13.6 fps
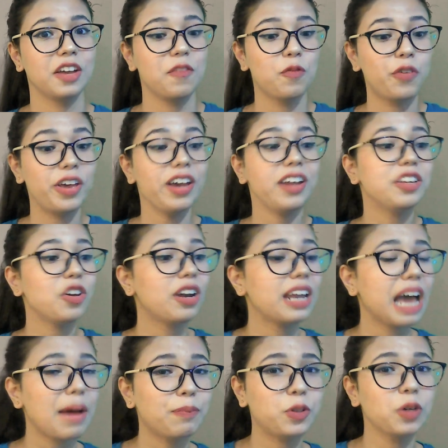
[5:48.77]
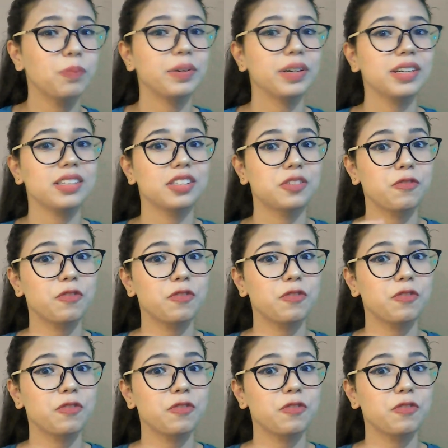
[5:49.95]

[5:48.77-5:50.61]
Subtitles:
Where your laptop is,